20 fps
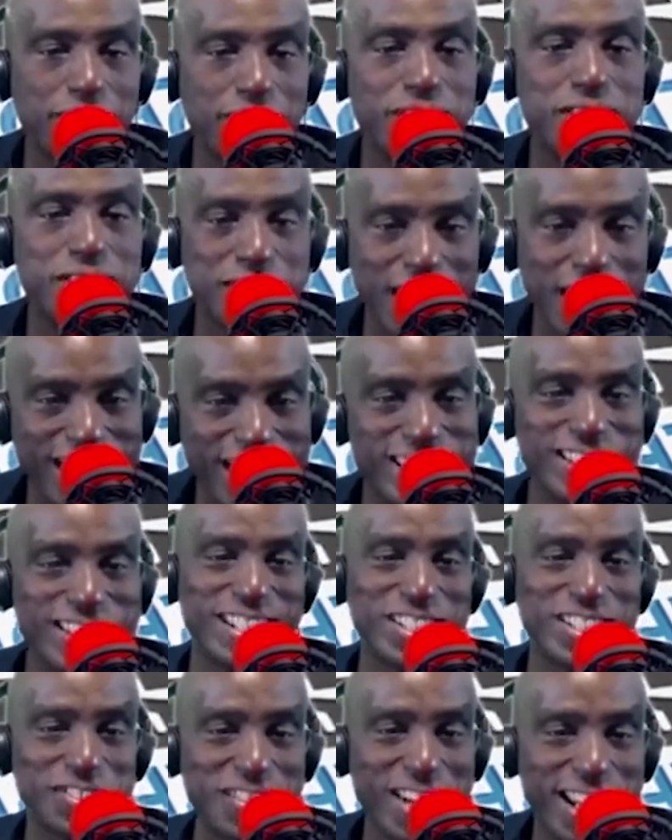never
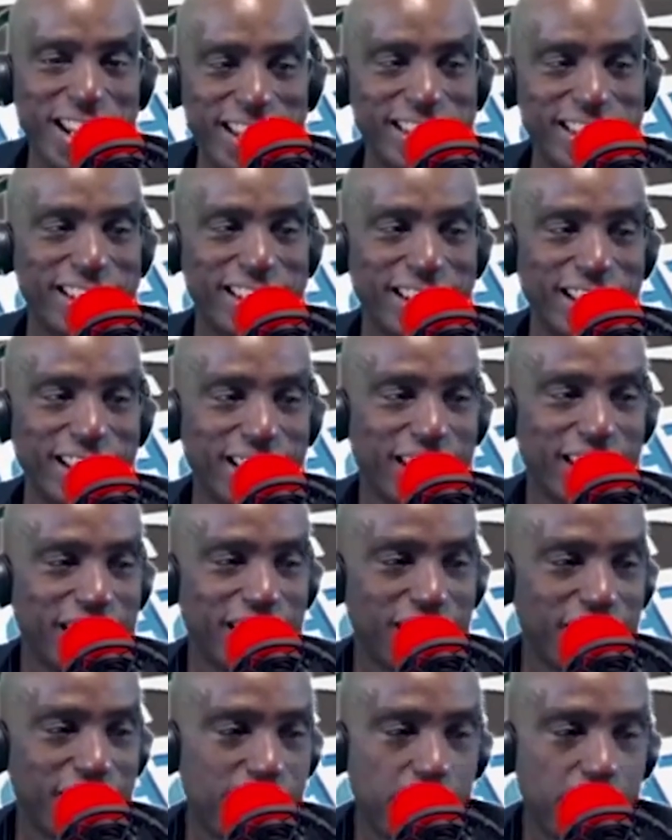changes, right?
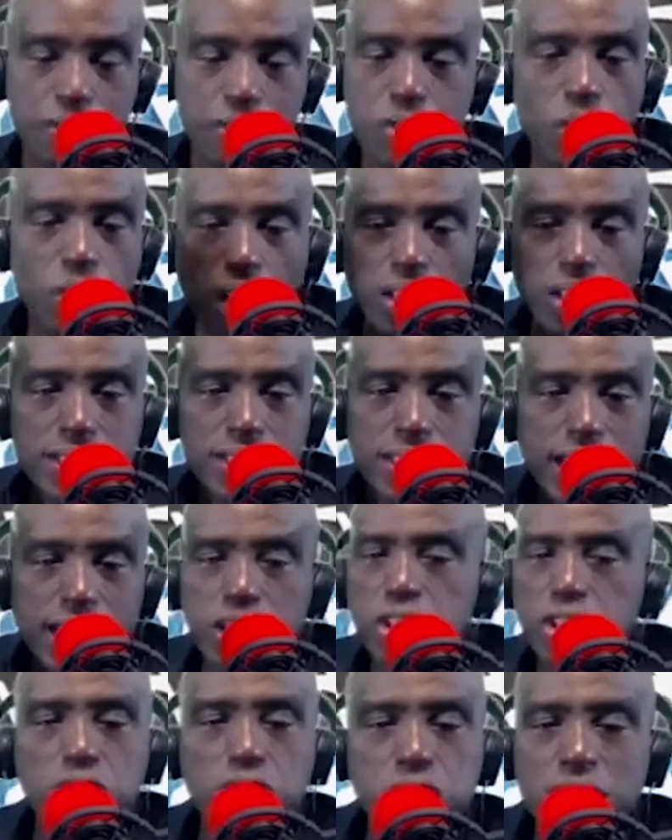If you
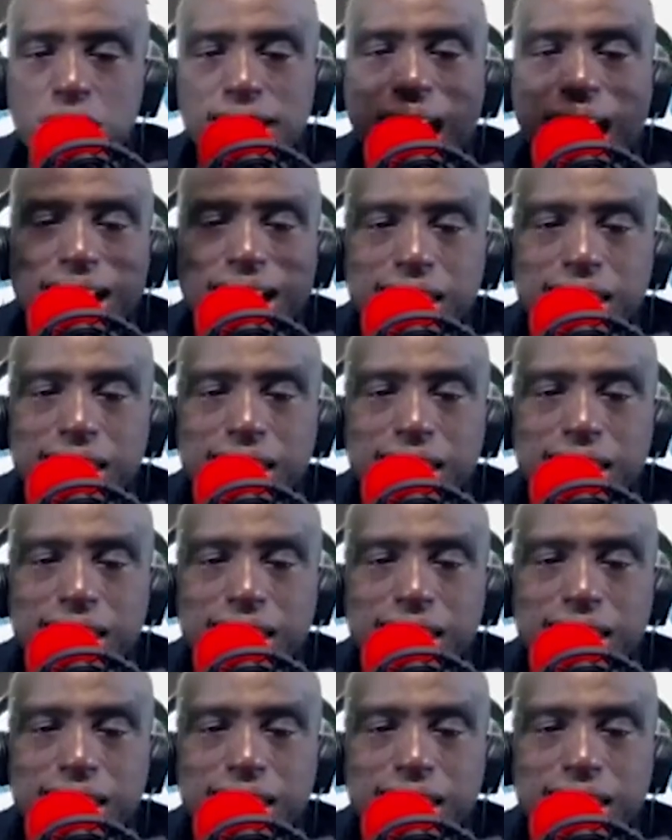continue to just